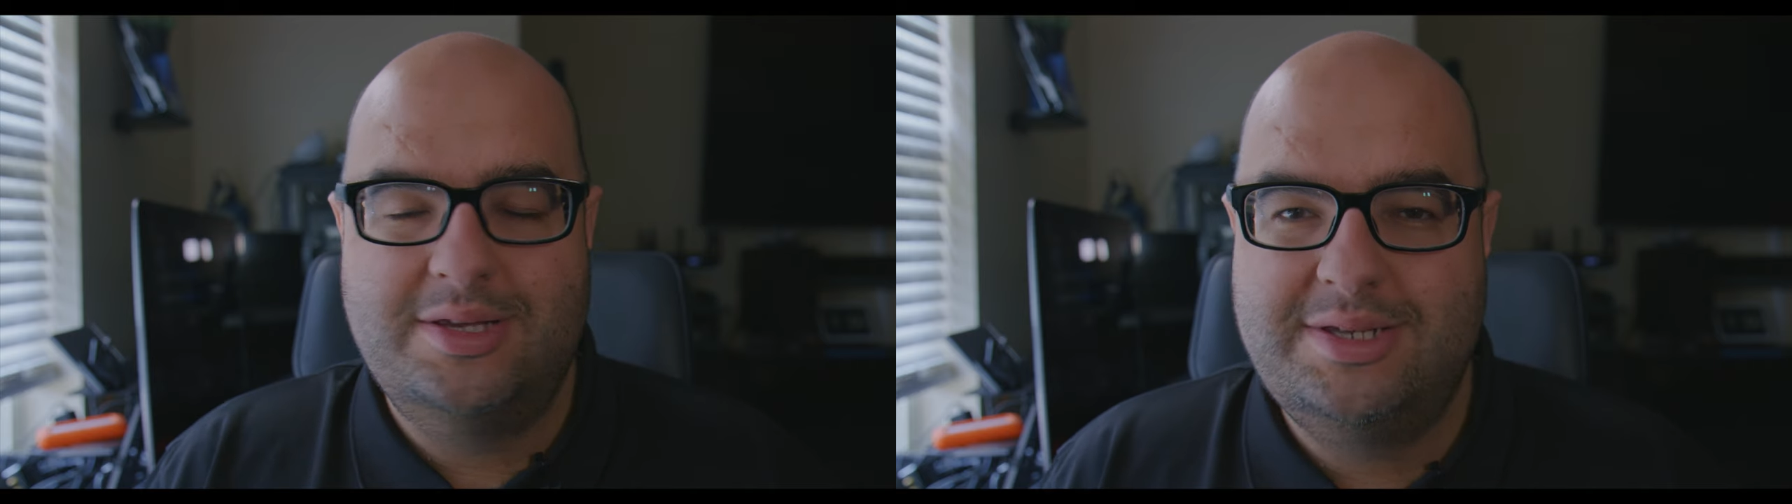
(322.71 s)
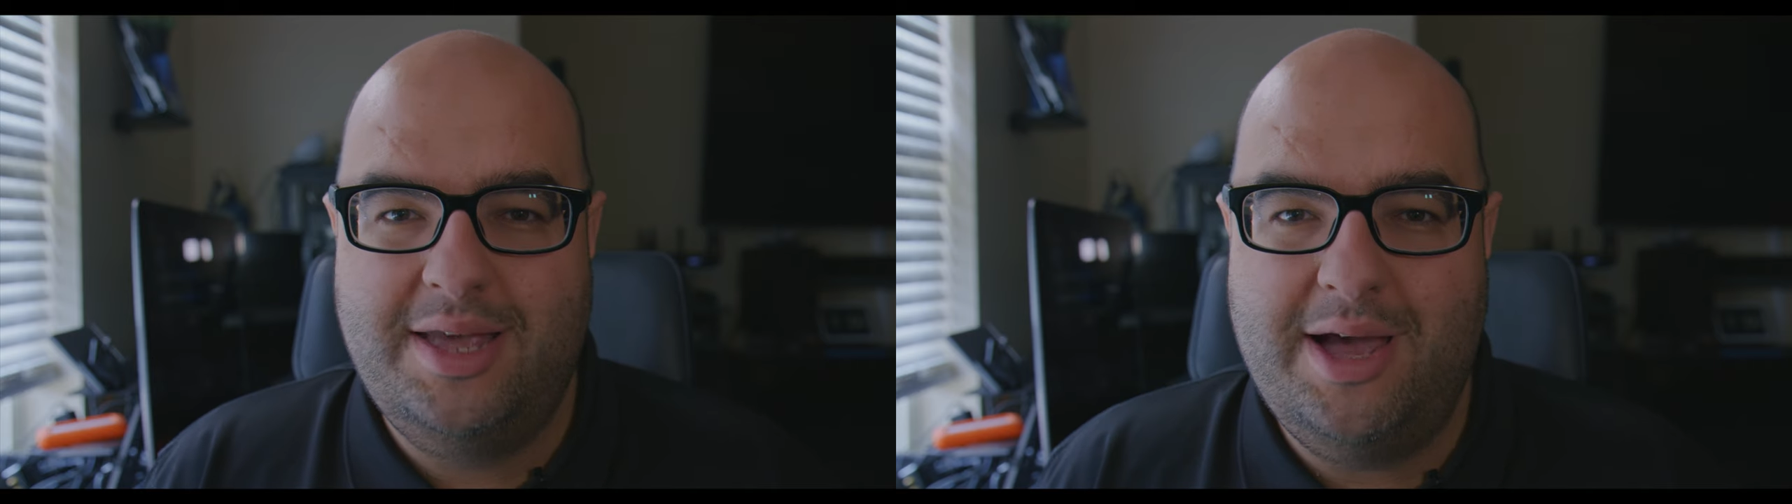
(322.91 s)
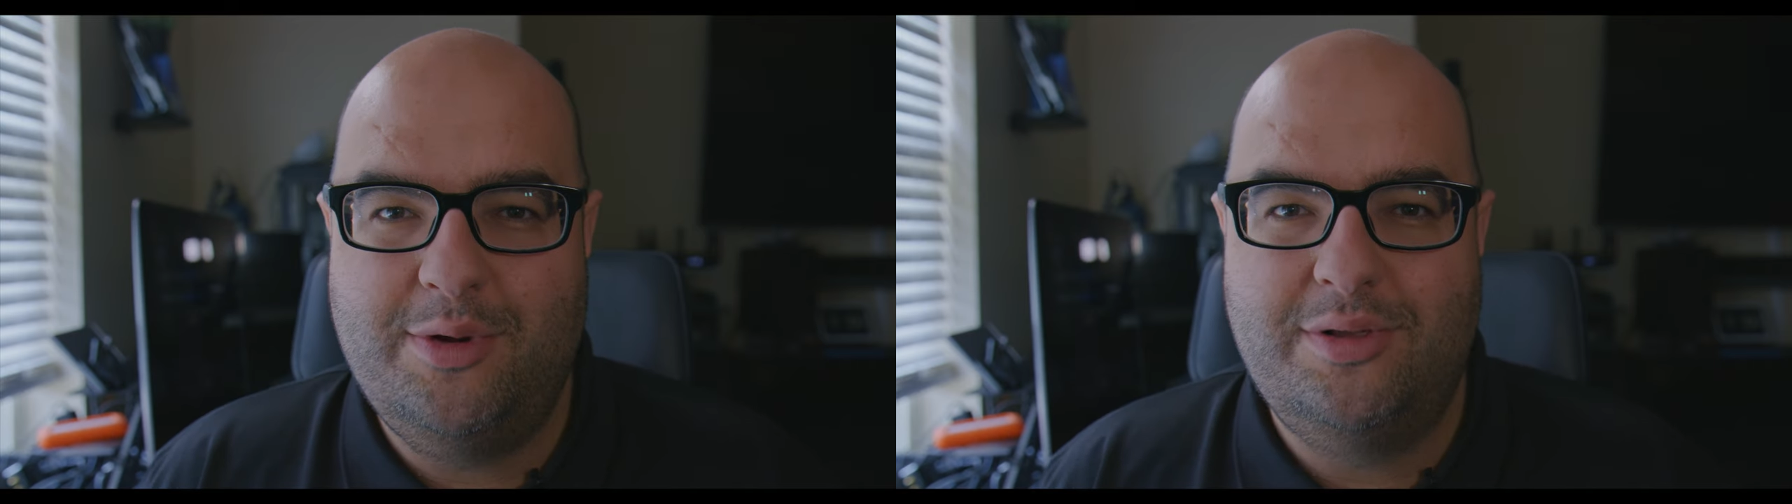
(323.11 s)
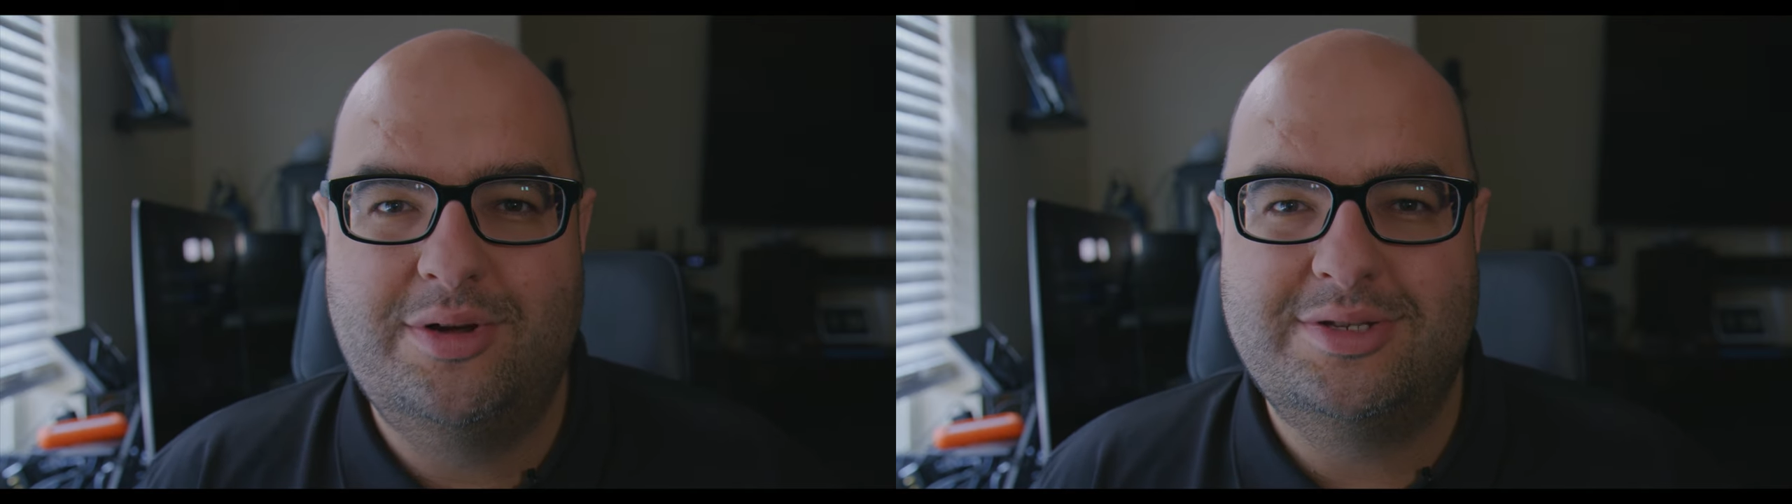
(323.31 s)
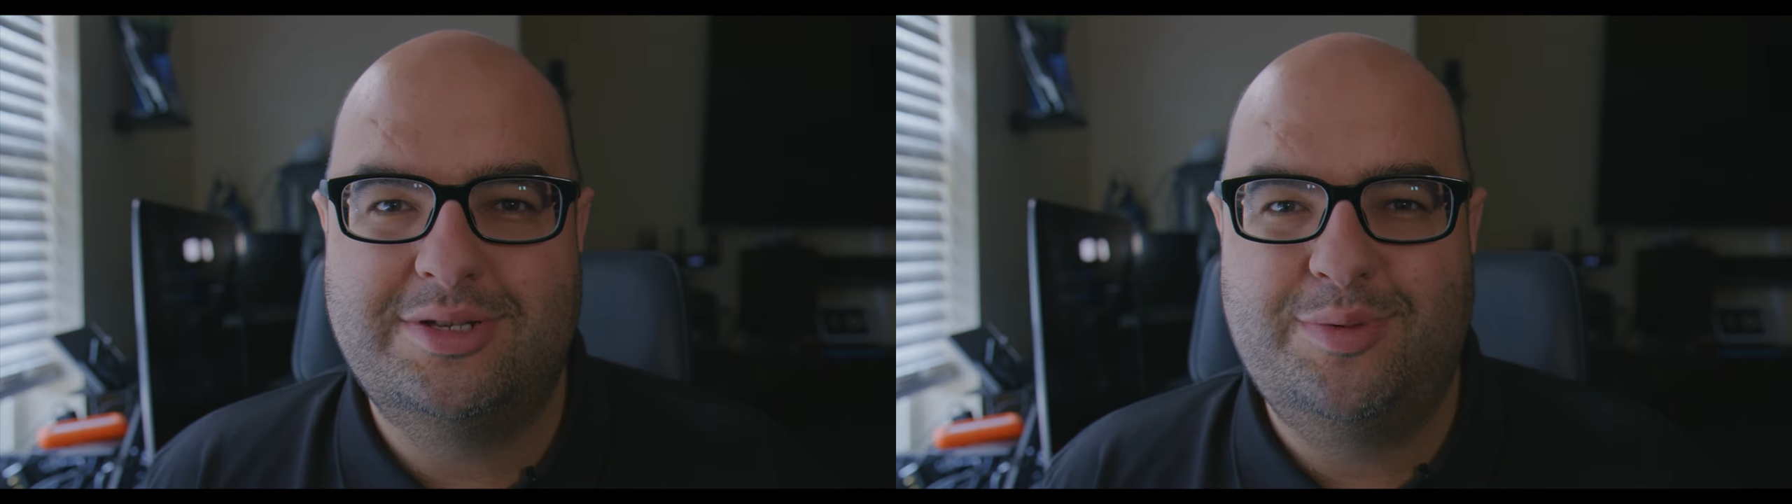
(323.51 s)
see how it
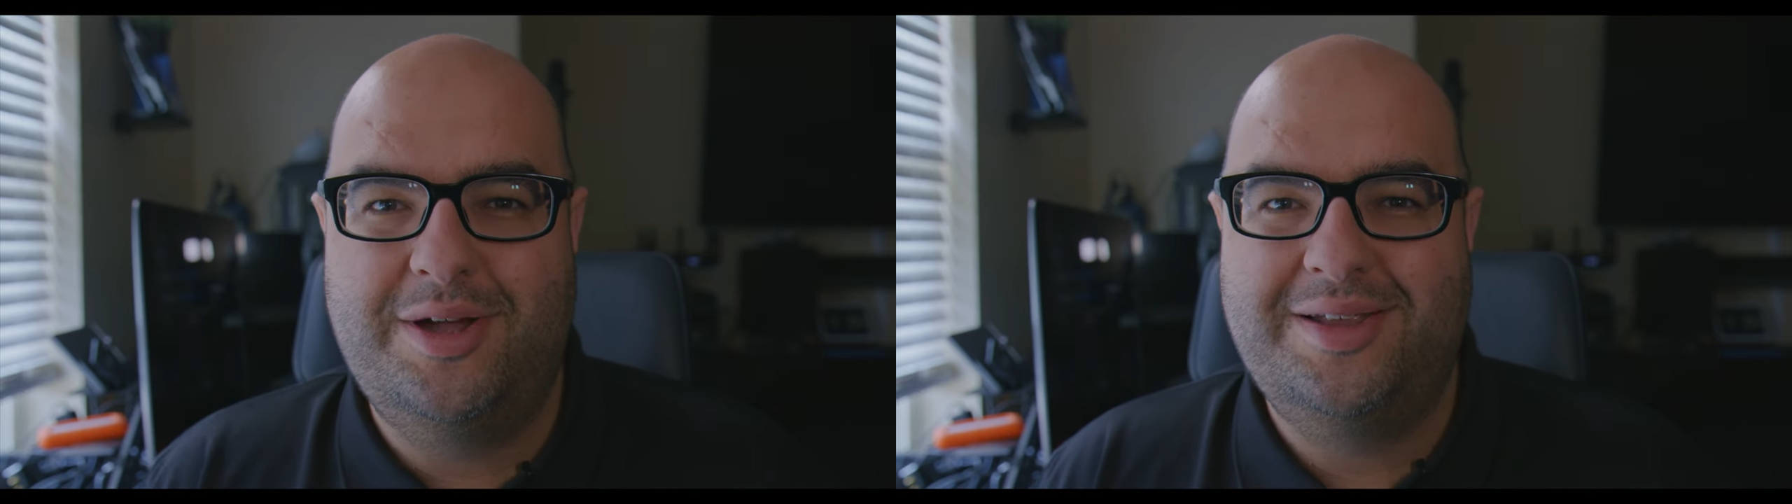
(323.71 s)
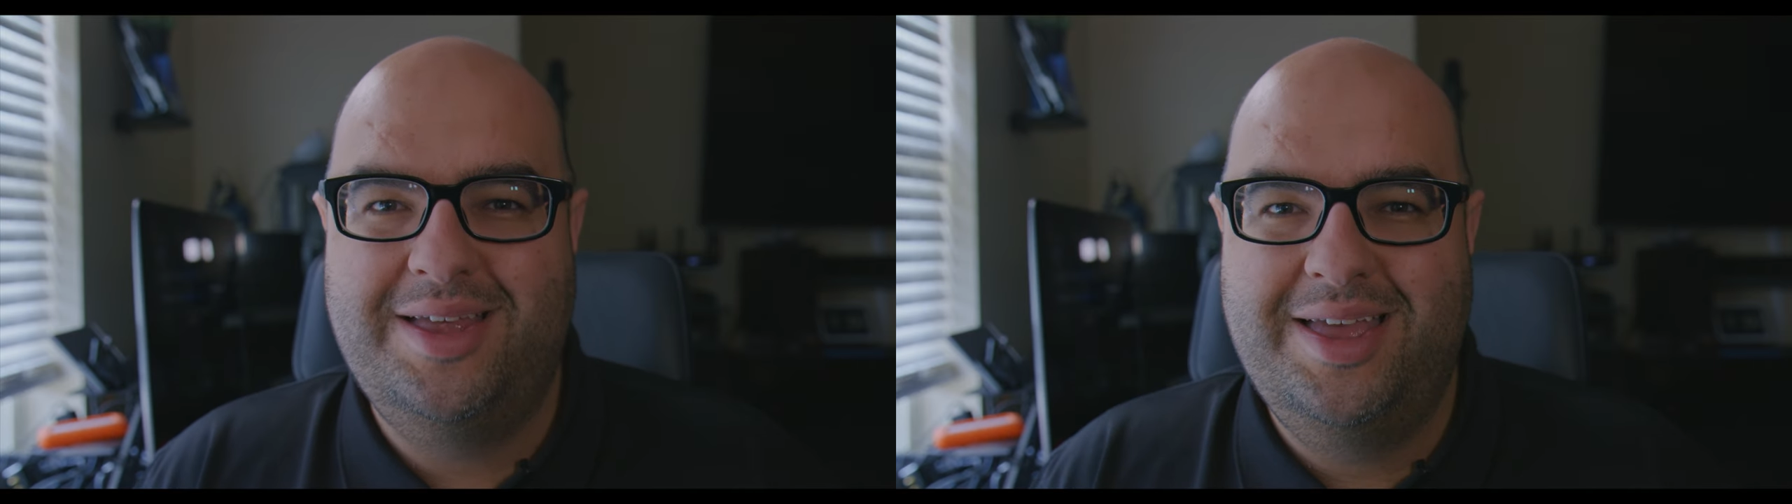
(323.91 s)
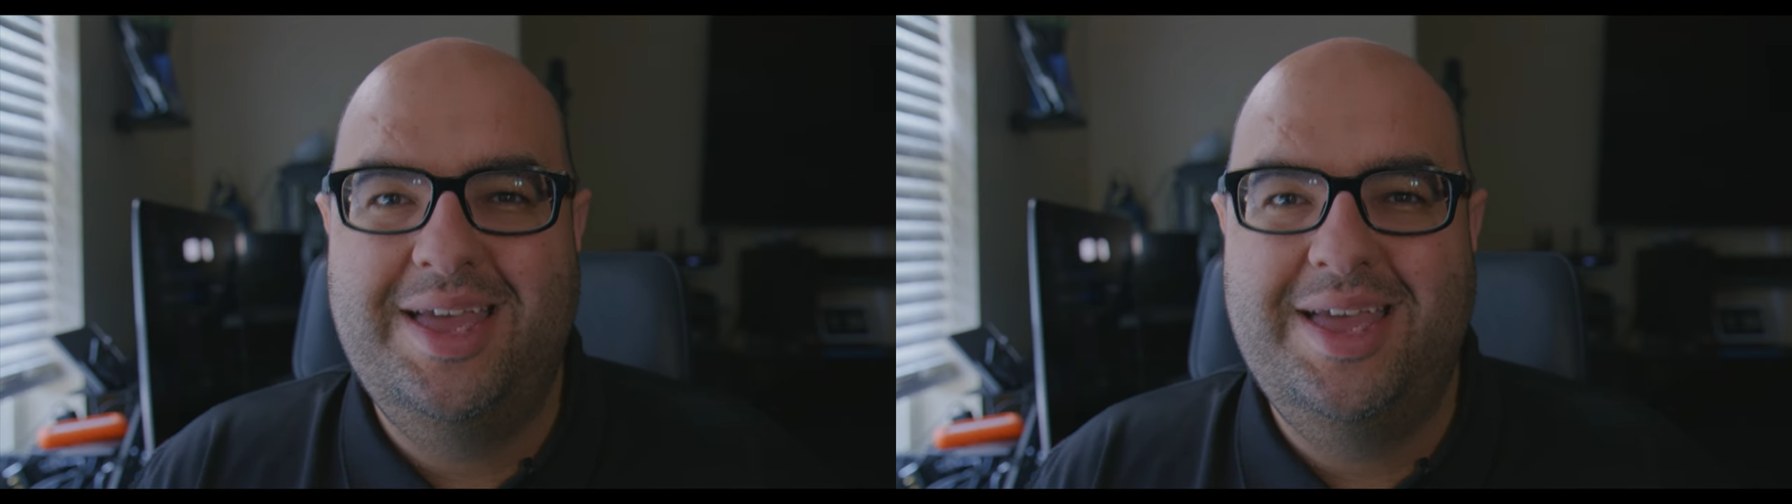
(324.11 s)
looks as well.